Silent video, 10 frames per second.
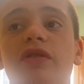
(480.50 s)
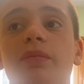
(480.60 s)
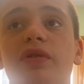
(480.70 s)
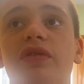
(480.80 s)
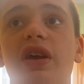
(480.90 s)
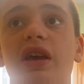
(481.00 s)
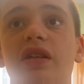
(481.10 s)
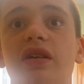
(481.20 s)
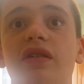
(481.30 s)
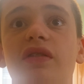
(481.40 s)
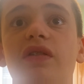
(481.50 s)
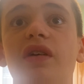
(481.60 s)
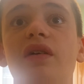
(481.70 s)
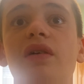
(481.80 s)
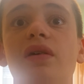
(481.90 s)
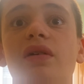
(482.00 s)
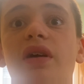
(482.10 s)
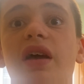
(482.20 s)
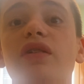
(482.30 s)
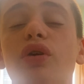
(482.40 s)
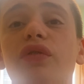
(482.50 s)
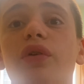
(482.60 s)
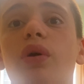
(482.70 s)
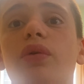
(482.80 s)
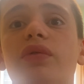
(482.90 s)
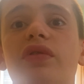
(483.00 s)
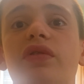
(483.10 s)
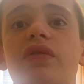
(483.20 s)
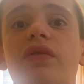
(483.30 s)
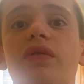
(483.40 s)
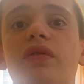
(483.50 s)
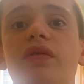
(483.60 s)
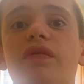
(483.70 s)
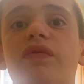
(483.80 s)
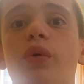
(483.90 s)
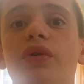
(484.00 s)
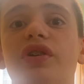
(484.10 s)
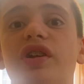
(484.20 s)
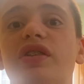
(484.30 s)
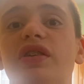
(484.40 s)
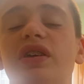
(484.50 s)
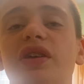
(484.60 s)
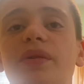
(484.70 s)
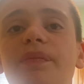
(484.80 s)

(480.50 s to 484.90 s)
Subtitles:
Mercedes, and he also owns Ford GT.